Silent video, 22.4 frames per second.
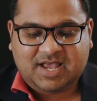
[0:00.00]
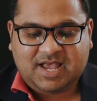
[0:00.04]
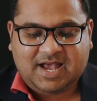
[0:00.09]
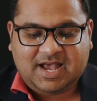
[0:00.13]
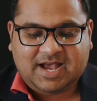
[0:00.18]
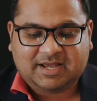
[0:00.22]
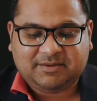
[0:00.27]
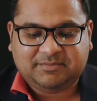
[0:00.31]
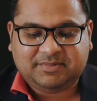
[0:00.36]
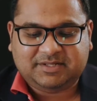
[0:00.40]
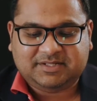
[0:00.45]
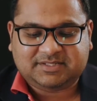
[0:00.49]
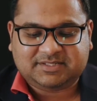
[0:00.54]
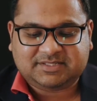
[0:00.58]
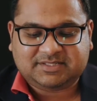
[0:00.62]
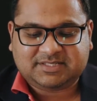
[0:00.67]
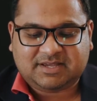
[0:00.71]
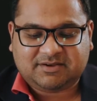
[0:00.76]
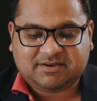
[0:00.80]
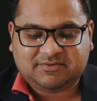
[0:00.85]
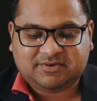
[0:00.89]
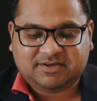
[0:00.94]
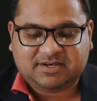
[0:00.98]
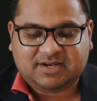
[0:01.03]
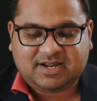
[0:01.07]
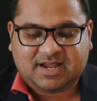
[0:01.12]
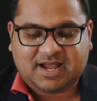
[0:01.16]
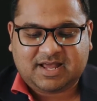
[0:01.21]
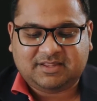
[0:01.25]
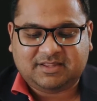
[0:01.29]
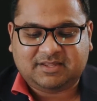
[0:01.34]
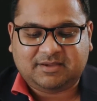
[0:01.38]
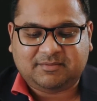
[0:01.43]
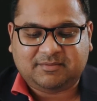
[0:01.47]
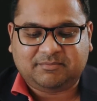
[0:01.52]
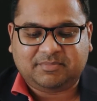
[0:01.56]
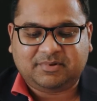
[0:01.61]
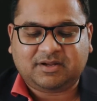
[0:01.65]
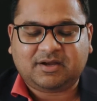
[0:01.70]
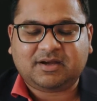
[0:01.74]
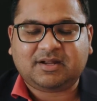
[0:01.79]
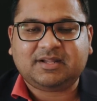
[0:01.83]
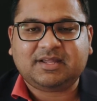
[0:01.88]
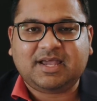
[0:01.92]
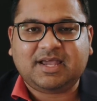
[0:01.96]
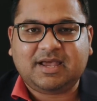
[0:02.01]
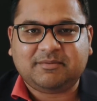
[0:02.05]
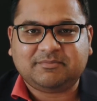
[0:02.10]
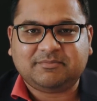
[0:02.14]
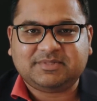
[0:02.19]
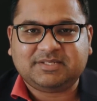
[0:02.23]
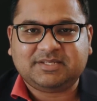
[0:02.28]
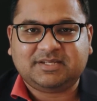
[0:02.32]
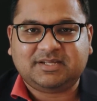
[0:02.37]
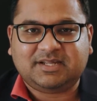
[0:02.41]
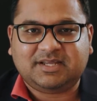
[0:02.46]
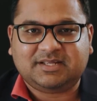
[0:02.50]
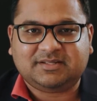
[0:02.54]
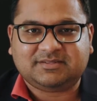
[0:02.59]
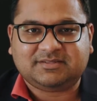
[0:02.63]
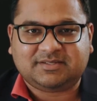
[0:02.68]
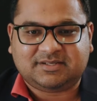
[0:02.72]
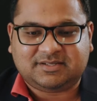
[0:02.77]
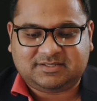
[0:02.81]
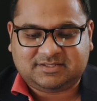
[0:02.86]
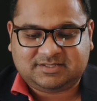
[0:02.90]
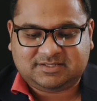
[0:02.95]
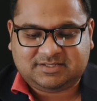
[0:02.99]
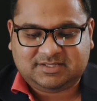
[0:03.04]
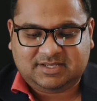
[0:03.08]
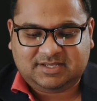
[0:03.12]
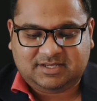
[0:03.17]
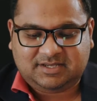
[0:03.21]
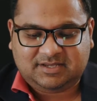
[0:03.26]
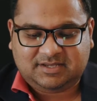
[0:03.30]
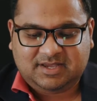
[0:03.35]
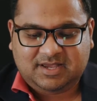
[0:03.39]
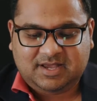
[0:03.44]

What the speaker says: had been severed and their blood emptied into the sea,